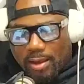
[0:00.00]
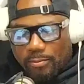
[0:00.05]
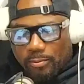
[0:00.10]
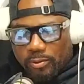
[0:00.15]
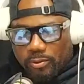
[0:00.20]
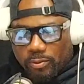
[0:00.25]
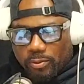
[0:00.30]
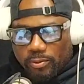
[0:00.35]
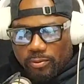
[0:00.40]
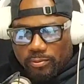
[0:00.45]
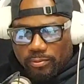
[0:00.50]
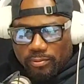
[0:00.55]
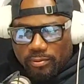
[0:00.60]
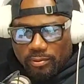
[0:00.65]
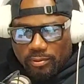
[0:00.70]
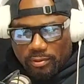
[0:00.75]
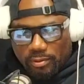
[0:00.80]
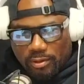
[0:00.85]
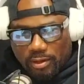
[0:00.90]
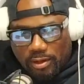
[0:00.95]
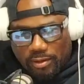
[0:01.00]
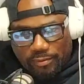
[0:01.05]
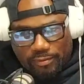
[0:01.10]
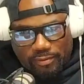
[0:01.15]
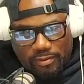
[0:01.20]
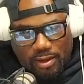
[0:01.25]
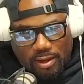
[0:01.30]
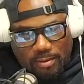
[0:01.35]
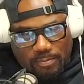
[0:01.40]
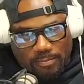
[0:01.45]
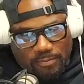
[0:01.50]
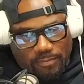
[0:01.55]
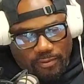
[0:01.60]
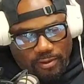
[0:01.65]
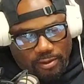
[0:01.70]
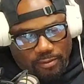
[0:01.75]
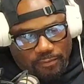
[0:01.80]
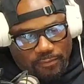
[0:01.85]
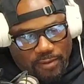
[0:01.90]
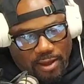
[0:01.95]
recruit nonstop for
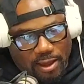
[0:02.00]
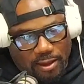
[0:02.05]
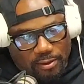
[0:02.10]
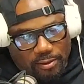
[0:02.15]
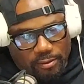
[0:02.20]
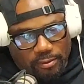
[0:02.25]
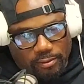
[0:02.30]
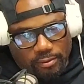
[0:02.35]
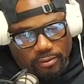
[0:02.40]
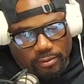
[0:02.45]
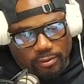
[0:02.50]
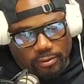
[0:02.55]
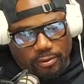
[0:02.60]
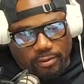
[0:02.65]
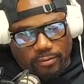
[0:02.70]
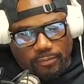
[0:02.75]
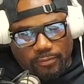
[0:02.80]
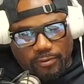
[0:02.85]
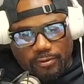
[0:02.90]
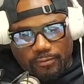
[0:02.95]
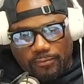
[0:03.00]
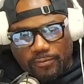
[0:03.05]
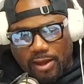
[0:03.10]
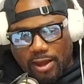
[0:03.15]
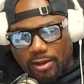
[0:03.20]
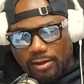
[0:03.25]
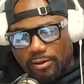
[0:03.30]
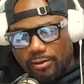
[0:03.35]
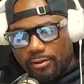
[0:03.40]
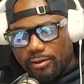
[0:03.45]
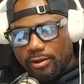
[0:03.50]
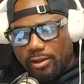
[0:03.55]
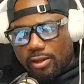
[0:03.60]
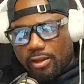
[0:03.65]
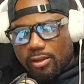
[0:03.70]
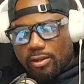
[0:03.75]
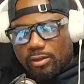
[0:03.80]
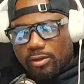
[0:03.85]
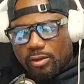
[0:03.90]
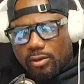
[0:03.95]
the Fire. You know, for the Fire,
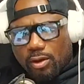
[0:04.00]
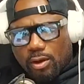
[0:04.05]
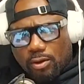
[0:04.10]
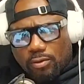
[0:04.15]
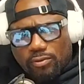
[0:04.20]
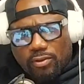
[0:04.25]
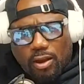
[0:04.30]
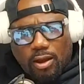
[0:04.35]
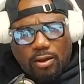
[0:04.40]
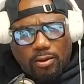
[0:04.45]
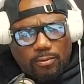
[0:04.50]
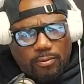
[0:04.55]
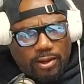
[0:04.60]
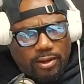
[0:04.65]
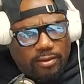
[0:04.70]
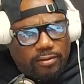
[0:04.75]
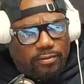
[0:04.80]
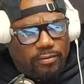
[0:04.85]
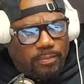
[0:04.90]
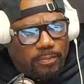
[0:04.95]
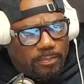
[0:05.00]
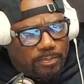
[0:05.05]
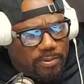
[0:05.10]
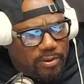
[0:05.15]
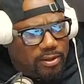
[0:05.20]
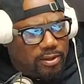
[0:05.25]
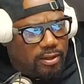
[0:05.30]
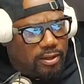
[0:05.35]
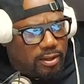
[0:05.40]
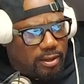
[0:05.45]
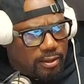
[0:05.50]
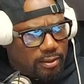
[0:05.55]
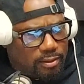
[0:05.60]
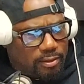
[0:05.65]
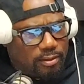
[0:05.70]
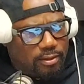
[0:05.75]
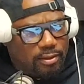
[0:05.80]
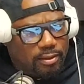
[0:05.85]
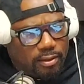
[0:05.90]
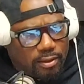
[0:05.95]
you know, it's always putting
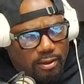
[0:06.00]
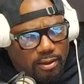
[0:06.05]
together.